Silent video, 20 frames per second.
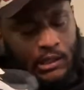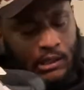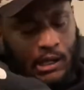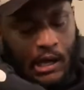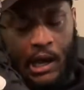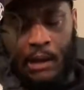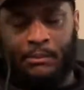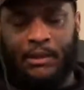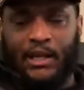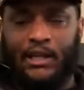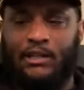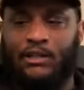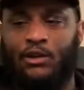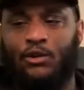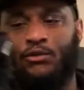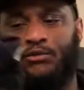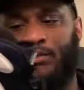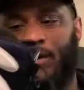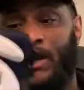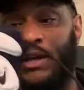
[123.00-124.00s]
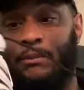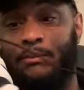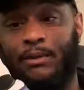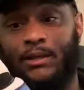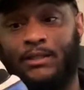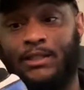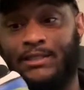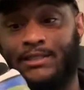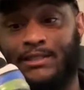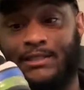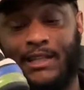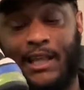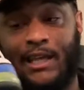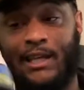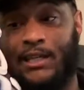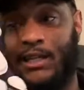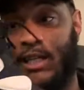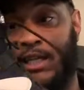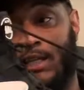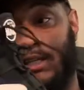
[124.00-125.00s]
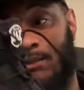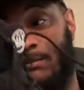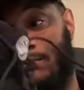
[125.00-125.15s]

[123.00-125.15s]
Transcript: I'm not a Duke fan, but this is like a